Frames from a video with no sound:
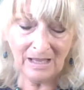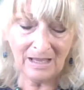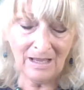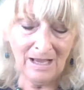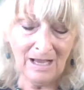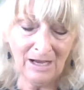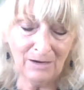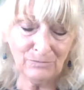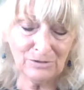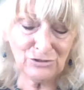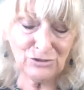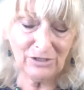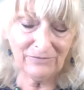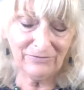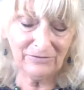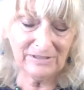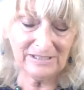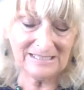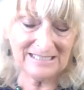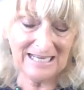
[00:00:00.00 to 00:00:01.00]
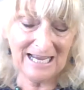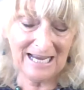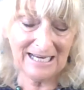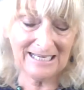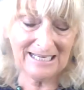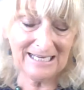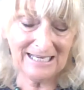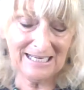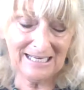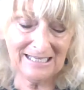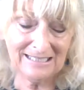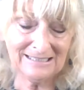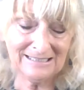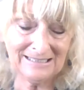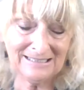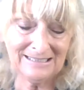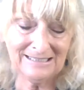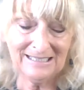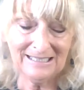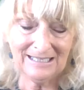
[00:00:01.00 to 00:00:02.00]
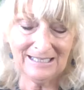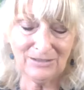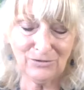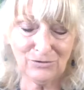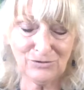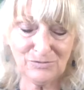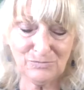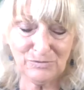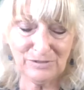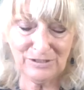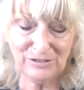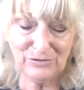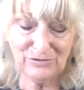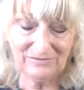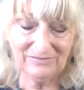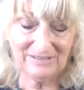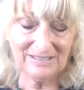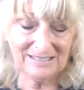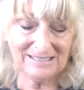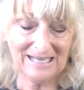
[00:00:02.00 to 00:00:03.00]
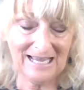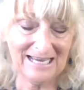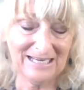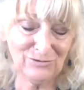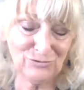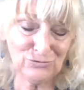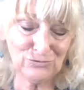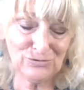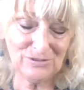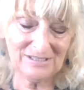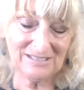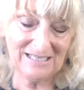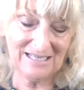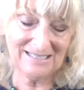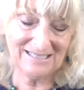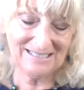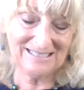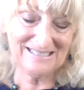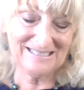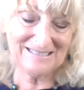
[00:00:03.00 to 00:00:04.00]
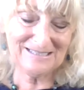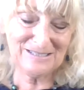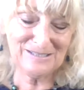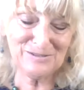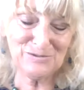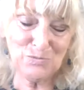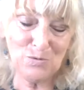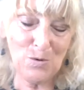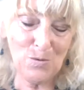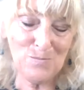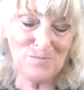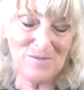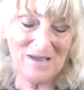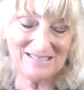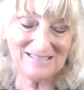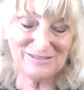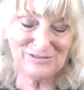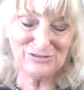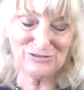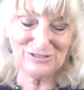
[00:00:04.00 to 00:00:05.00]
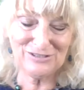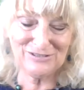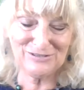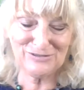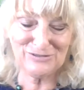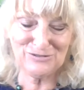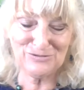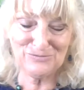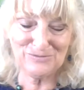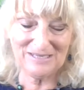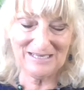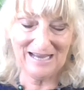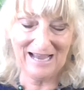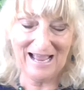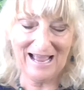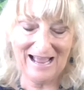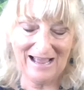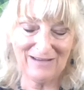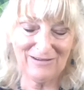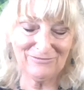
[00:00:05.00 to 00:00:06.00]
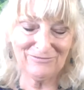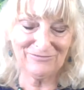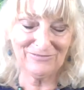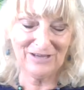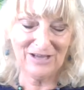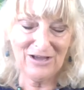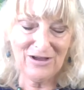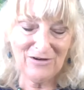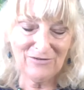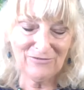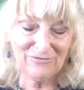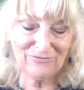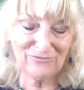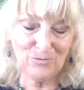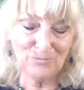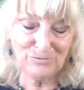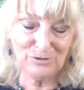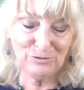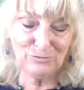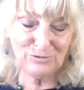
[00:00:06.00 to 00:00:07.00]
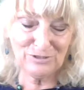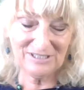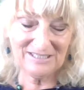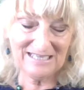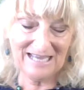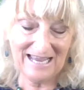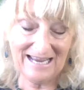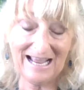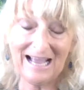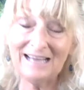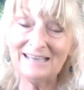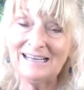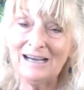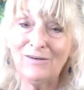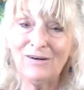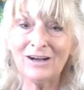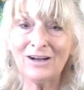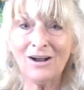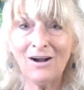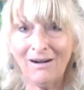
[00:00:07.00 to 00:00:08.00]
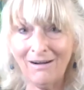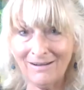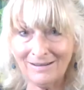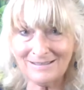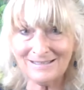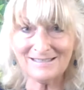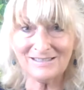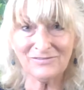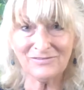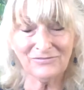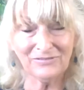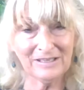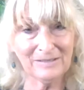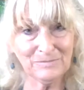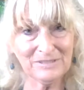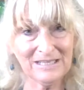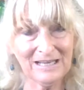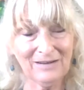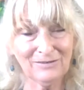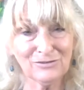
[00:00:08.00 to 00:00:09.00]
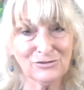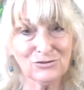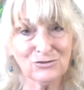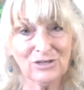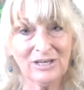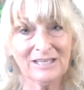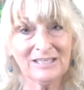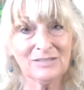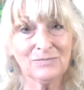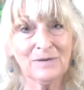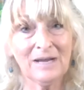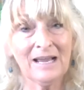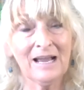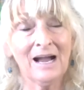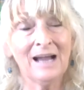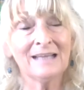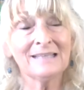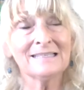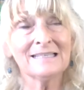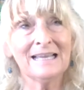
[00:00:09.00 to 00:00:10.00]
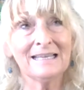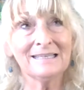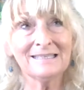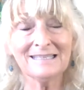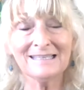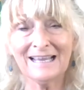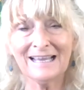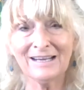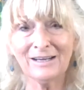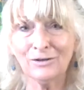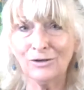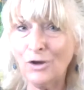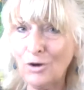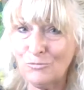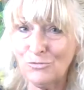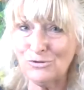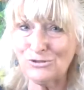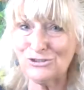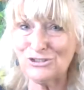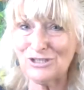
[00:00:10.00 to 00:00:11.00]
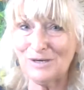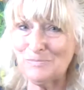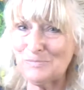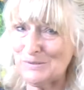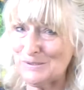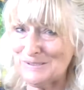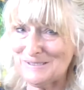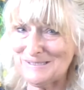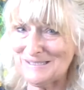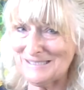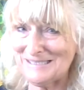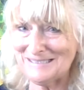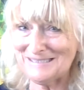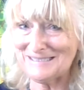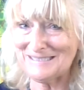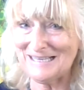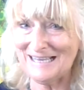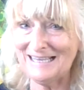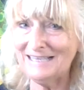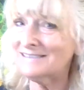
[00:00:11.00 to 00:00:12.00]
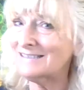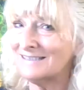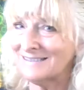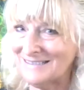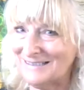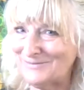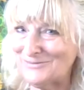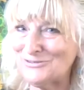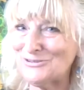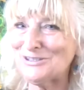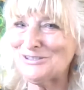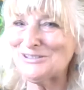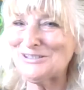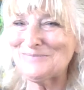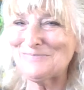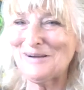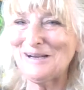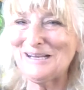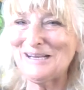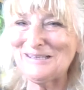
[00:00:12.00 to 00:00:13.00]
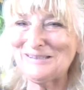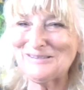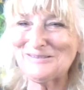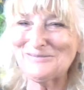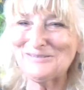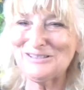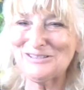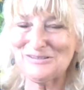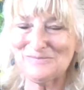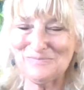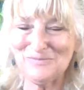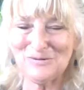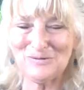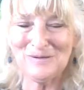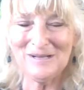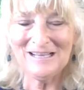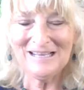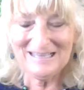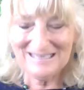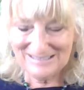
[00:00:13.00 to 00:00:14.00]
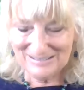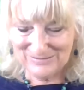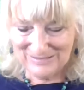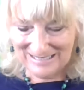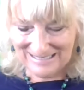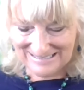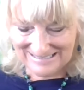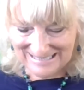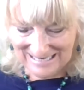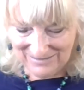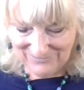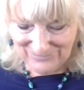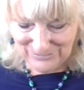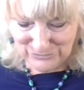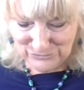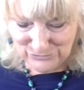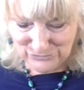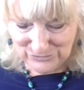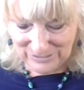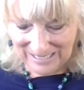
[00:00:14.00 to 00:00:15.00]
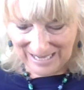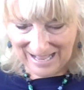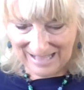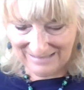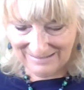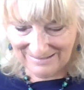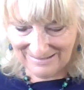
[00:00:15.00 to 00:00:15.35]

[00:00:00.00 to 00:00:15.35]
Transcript: we'll shuffle the deck here. God, Spirit, Universe, Angels and Ancestors, what messages do we have from you today? Now, a card has flipped out straight away. I tend to get a lot more jumpers these days as I've trusted my intuition more. So let's have a look at